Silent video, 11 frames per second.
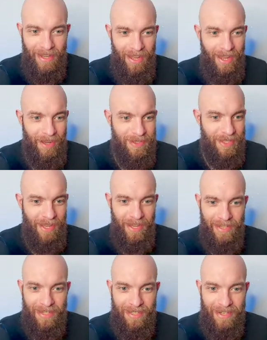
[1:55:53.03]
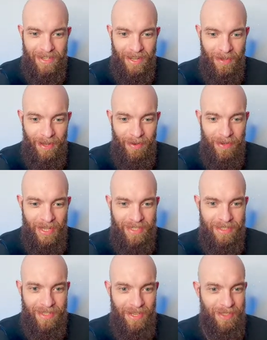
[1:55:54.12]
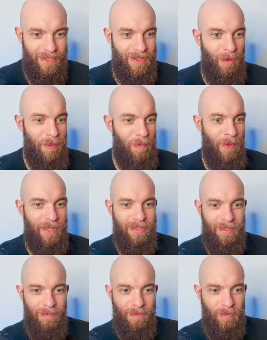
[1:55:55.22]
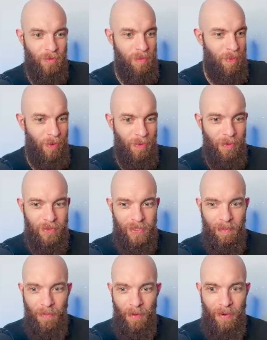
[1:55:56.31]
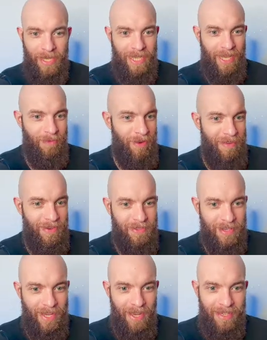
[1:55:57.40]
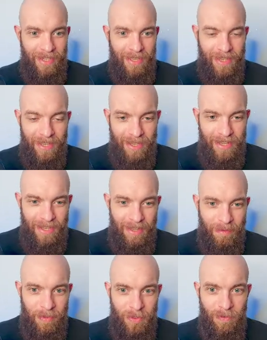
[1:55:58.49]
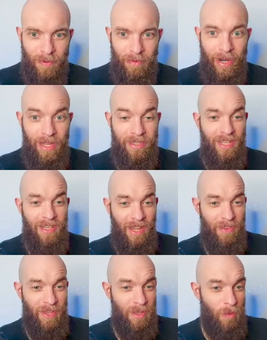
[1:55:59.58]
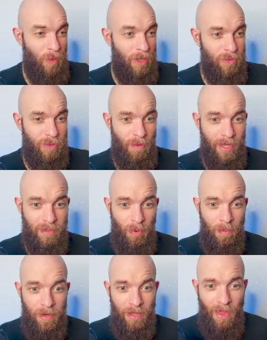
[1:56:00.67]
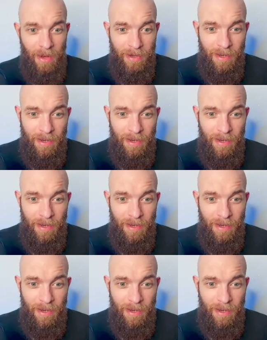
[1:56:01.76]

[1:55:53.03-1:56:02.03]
How's that? How nice is that? Just copy paste some repo somewhere and get 500k. Beautiful, right? And I think they went on to raise more money then.